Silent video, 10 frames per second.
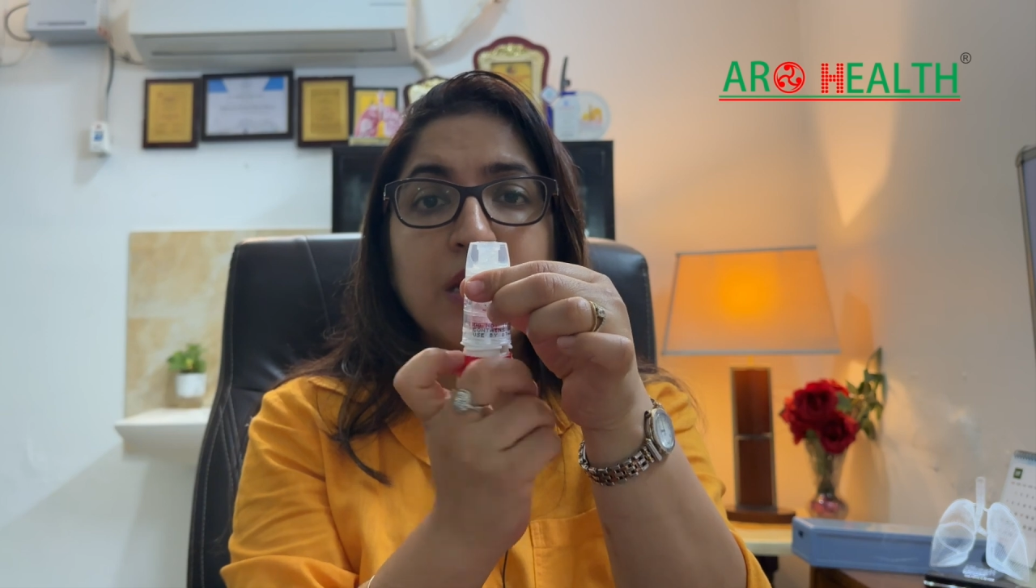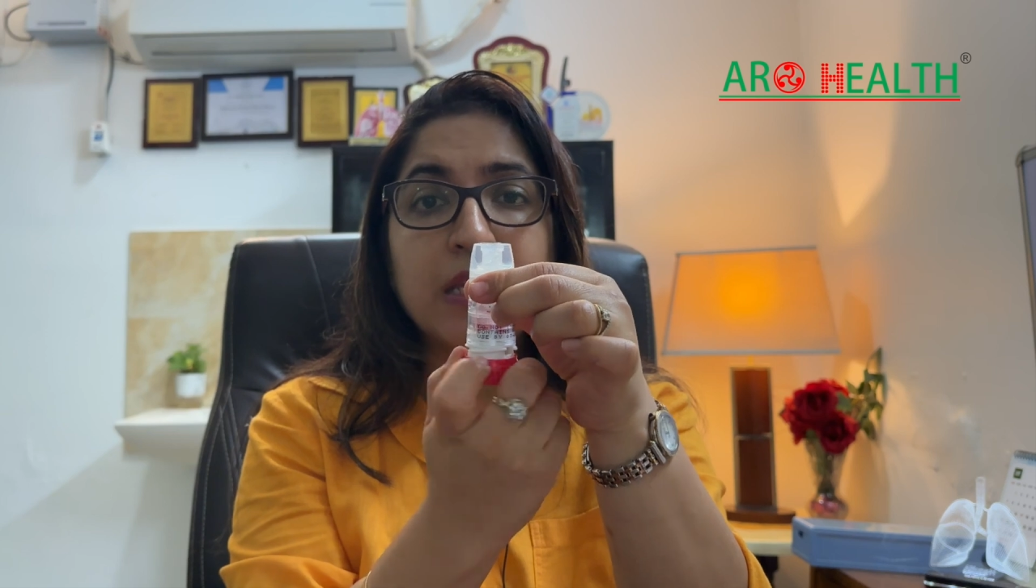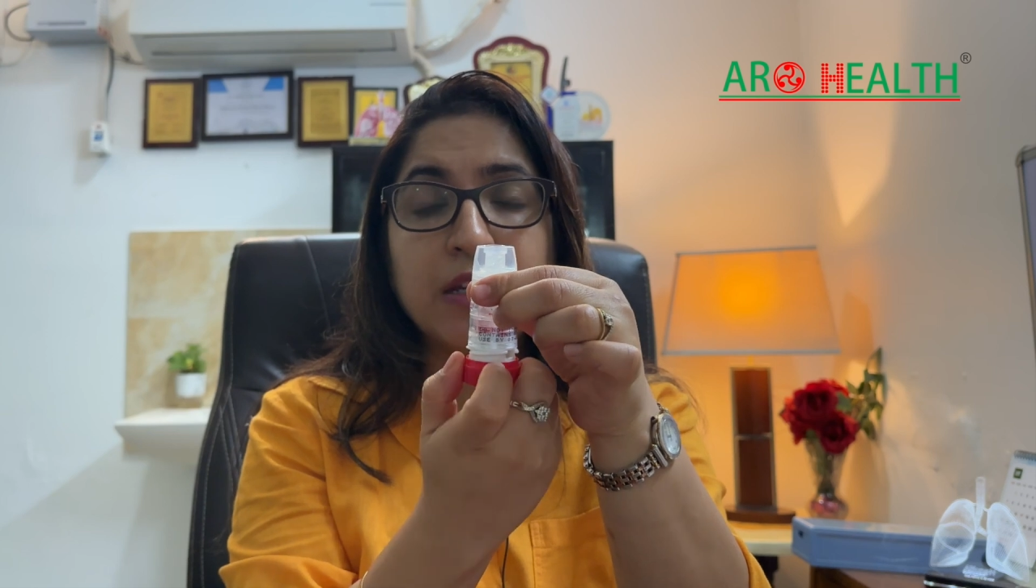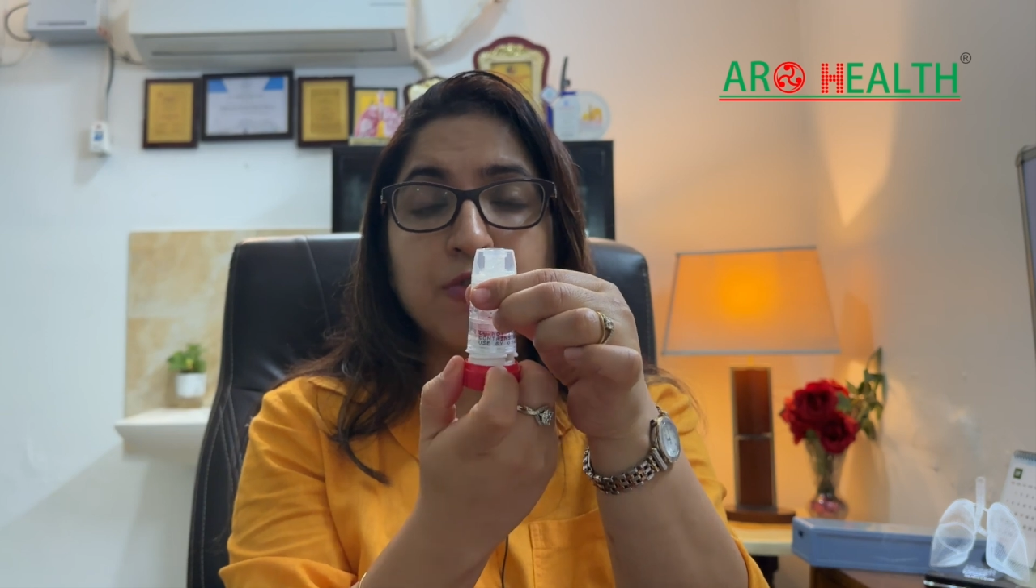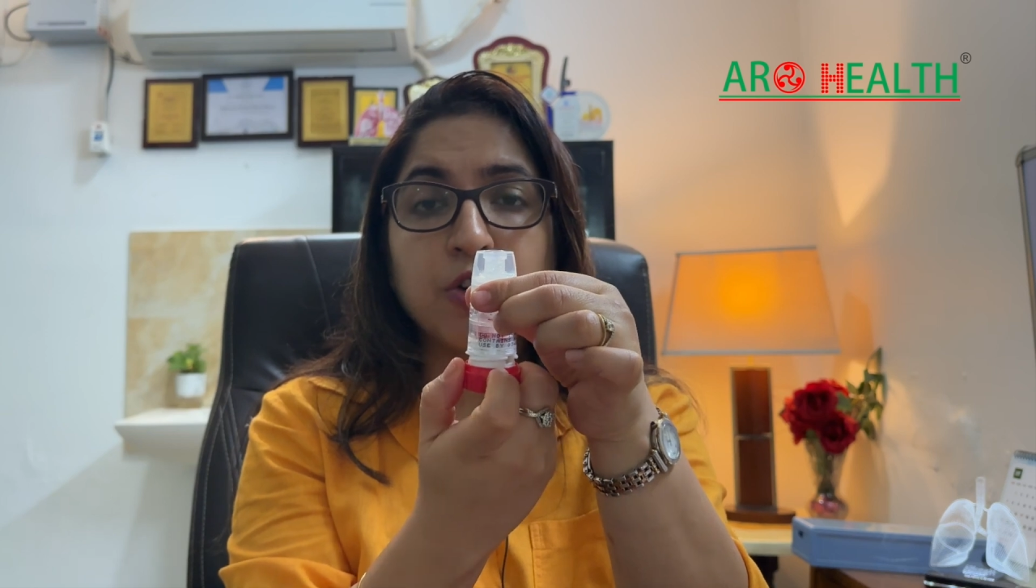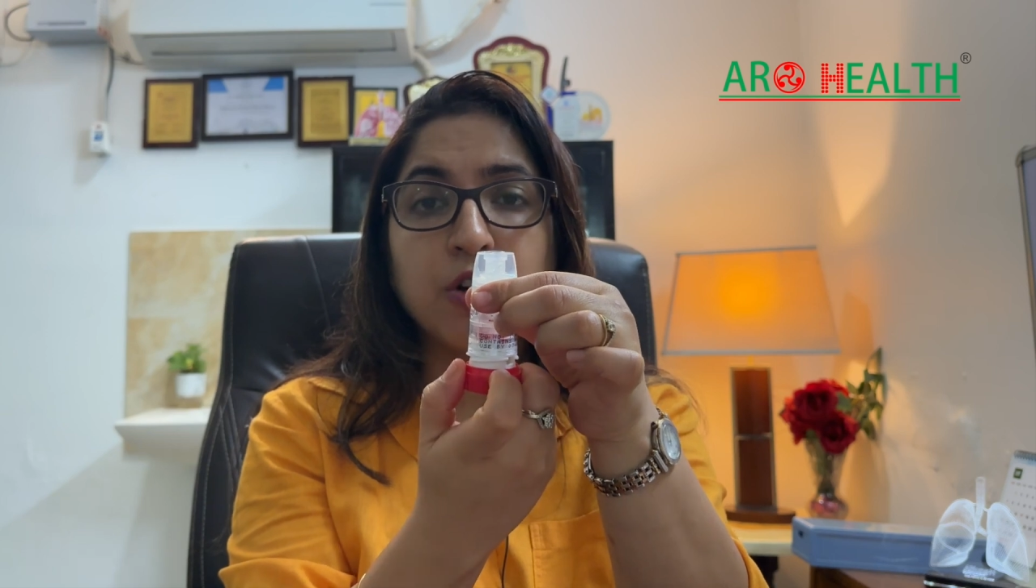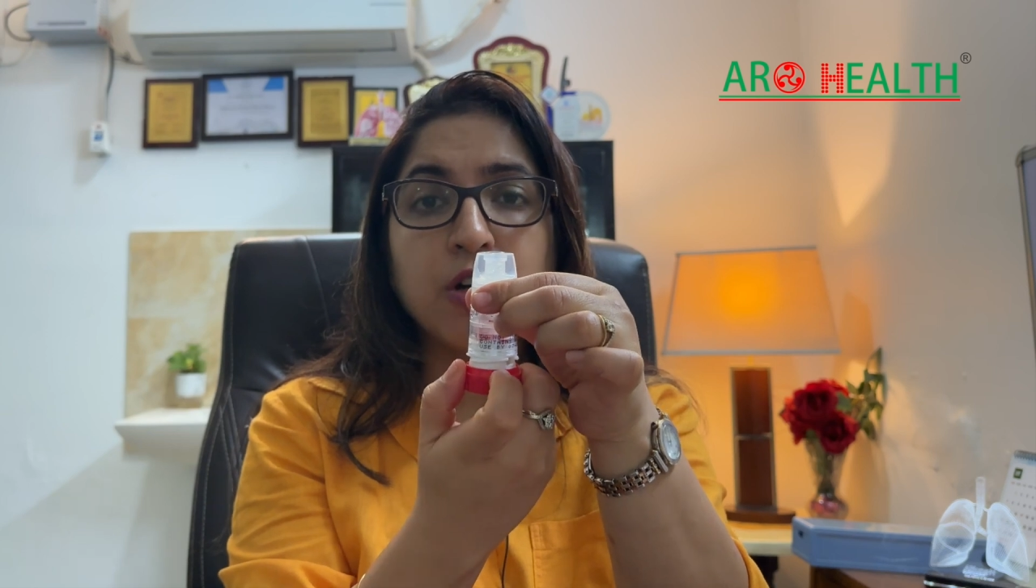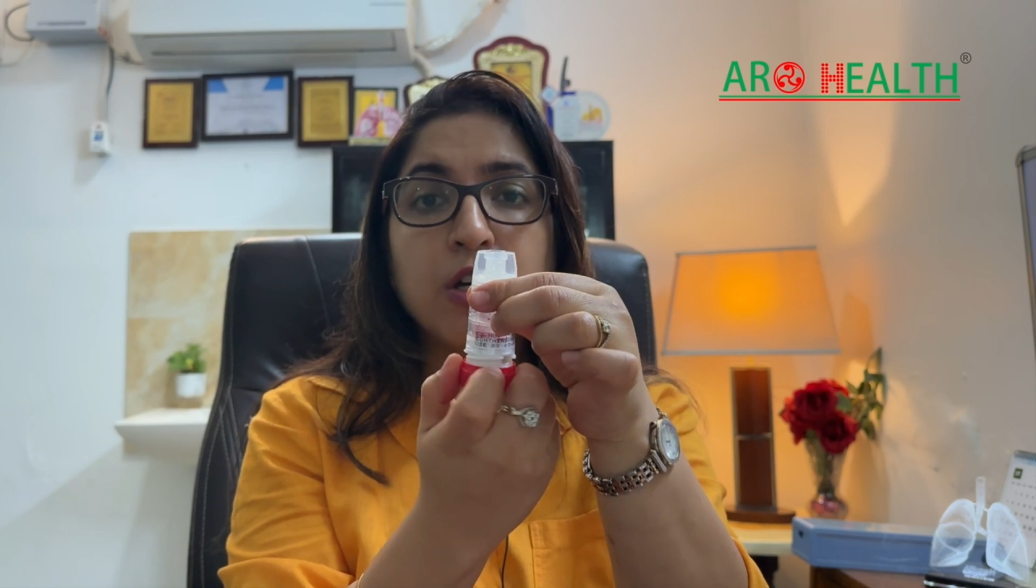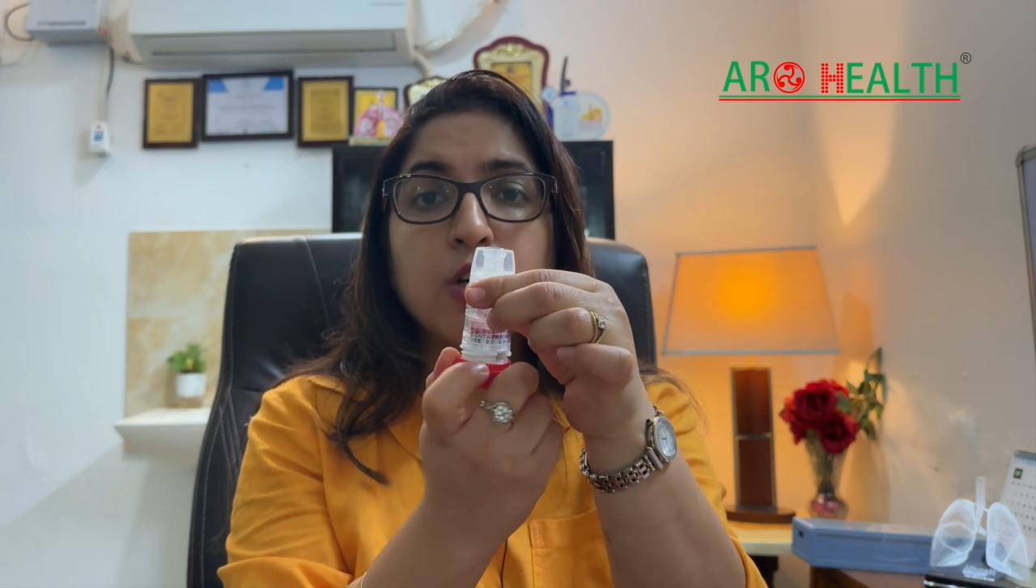lever